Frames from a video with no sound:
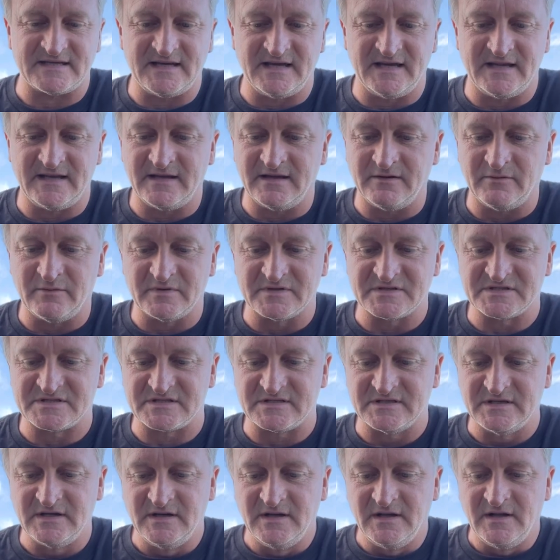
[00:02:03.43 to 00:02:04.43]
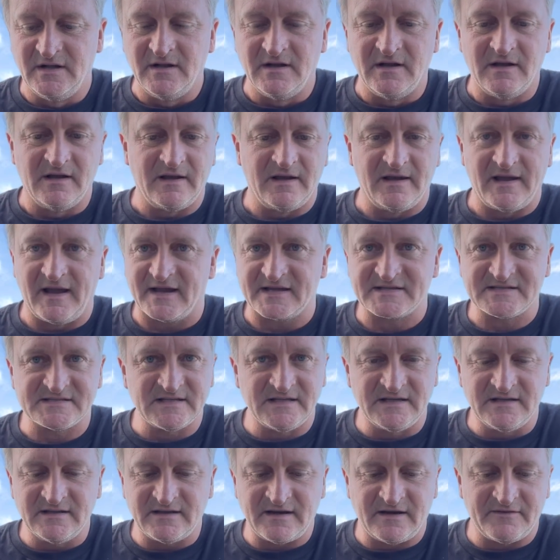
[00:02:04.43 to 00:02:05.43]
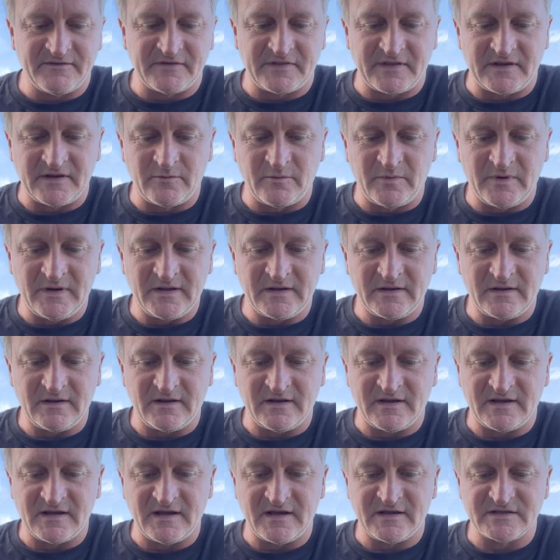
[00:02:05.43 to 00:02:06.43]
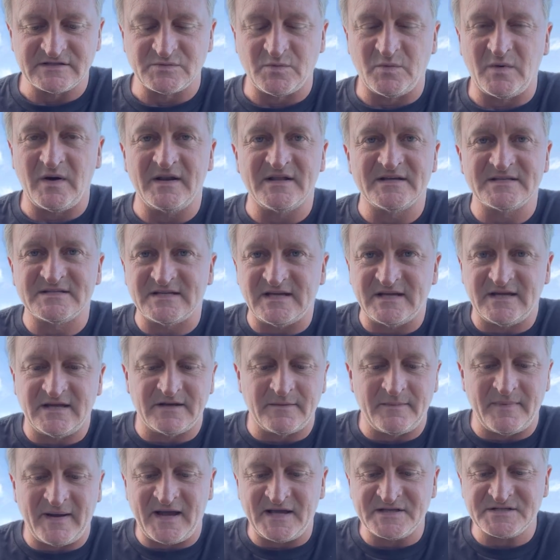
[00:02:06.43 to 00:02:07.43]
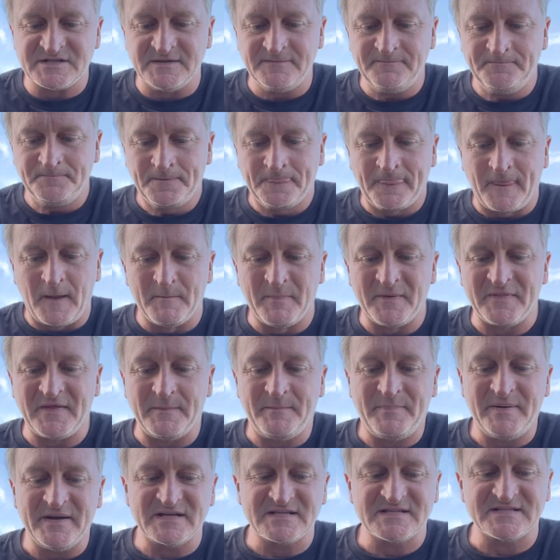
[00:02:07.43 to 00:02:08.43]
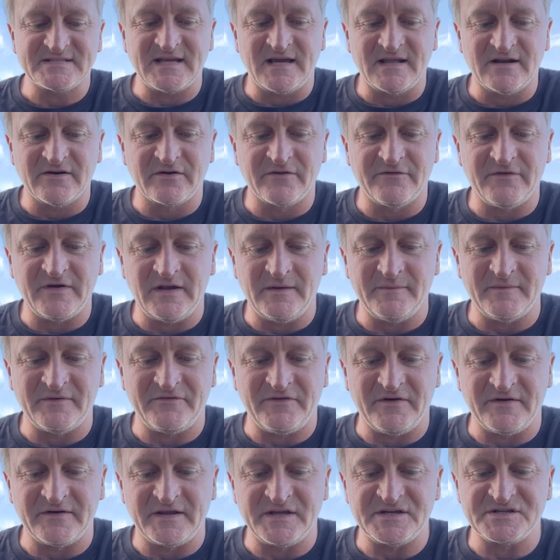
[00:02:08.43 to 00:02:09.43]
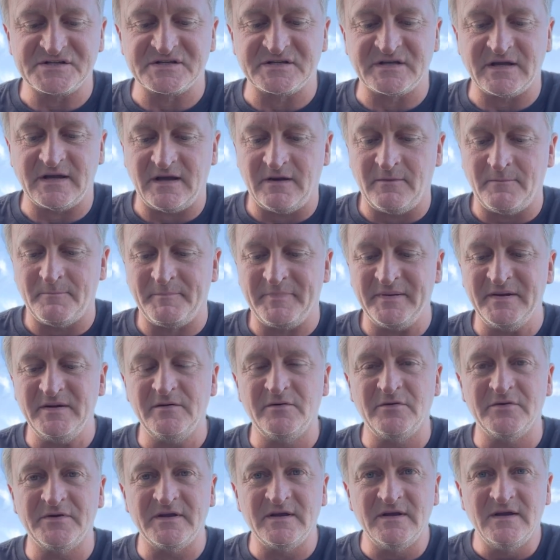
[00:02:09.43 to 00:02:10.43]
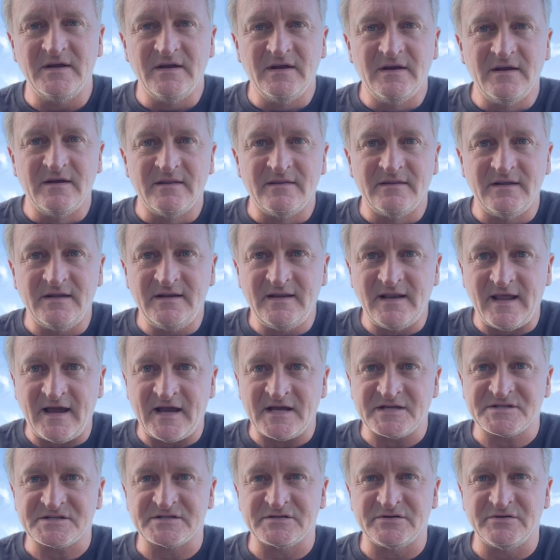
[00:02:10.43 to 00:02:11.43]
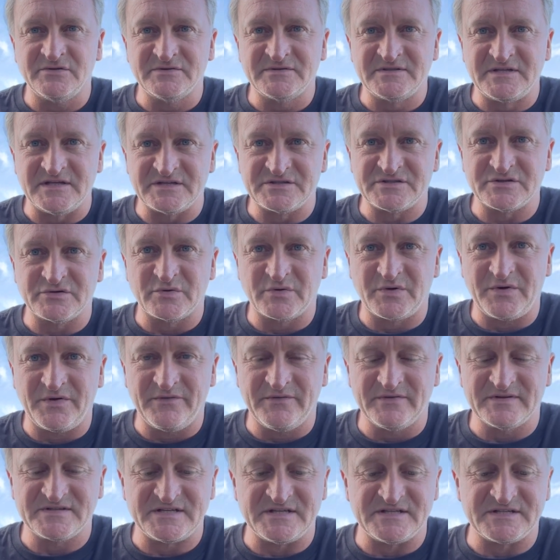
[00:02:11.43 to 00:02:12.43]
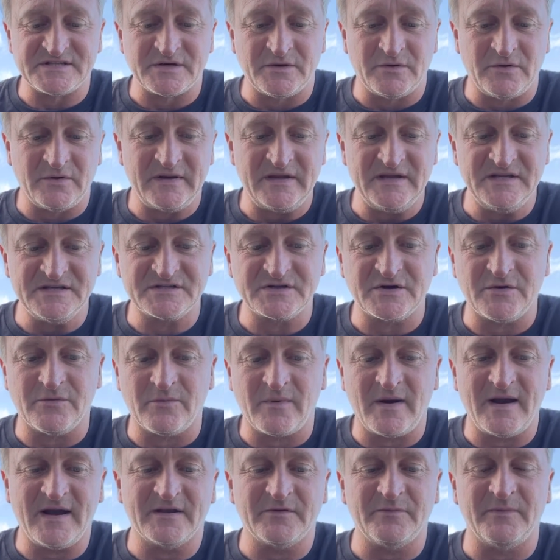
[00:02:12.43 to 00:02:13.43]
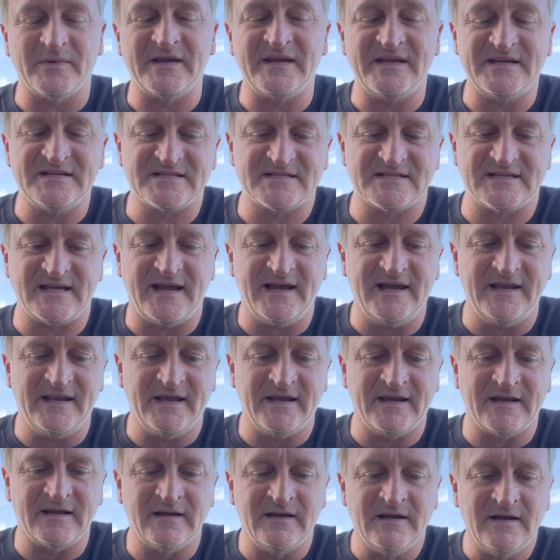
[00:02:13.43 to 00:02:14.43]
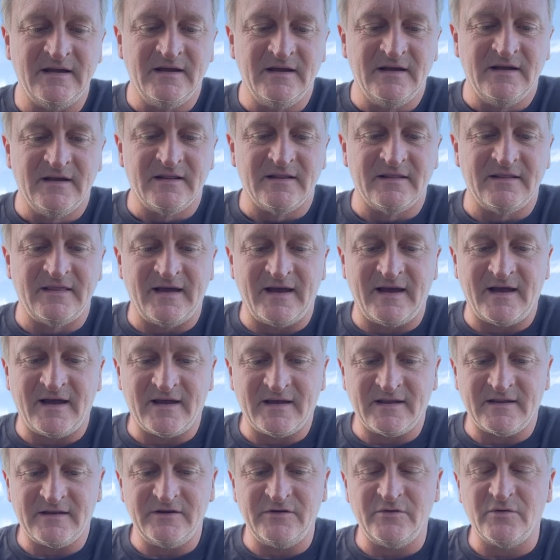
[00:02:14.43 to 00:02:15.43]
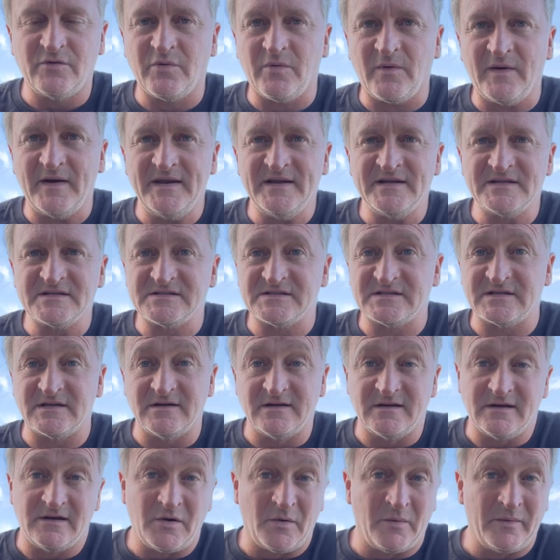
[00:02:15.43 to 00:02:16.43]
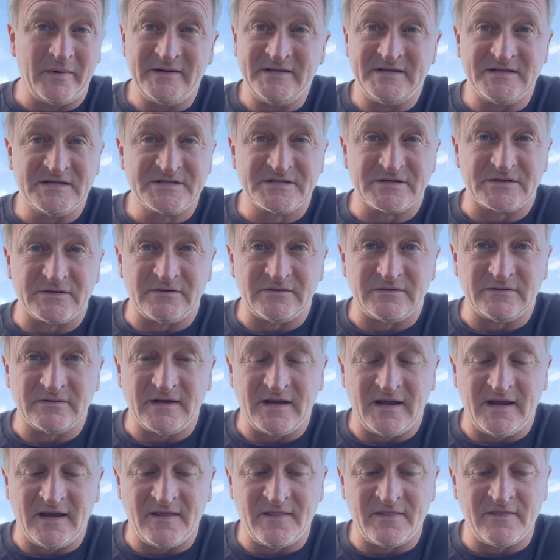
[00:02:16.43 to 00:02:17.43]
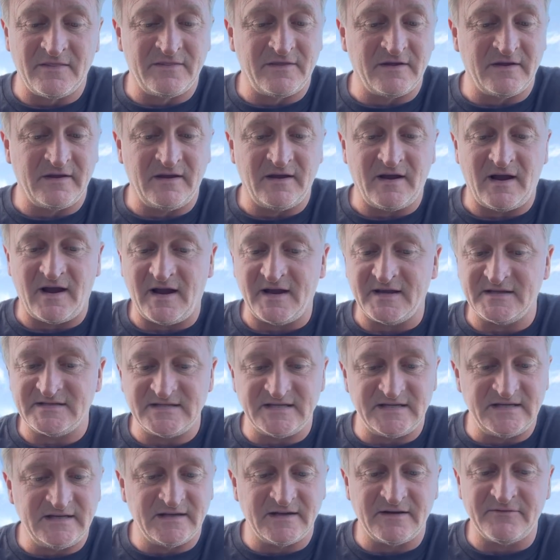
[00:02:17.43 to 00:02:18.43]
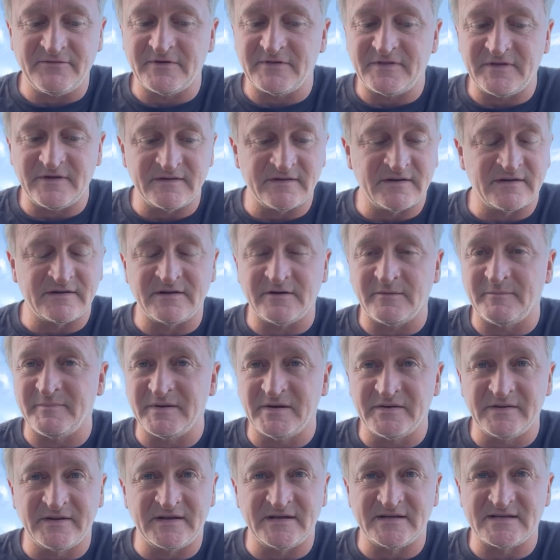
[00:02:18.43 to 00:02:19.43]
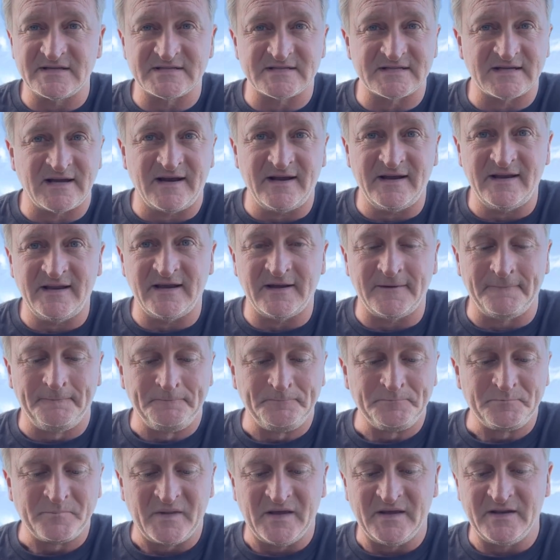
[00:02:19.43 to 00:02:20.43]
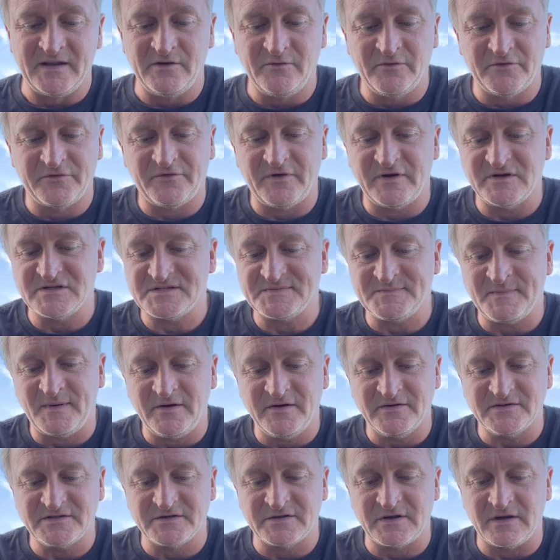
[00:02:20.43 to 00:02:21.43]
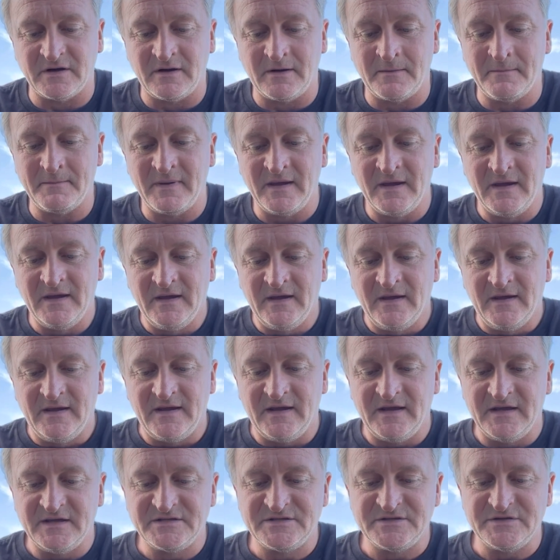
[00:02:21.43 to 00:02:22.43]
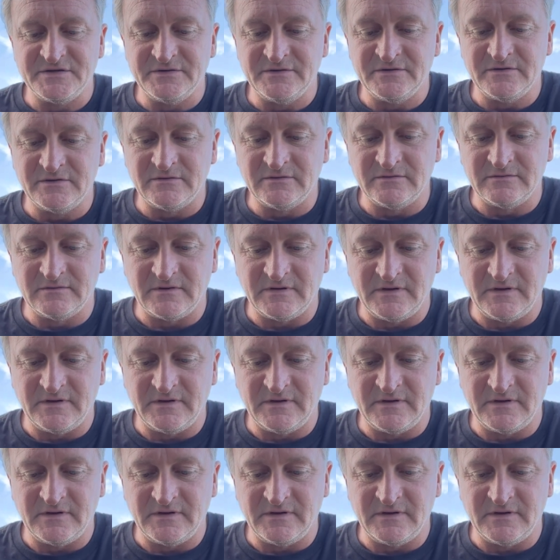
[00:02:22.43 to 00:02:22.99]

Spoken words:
and it was excellent. Everything went as well as they could imagine. But they picked Stellar Development Foundation to help build the national digital currency. So he's correct when he's stating that Ukraine is going digital, and the IT and everything that they're building and designing. And he was very smart to come into,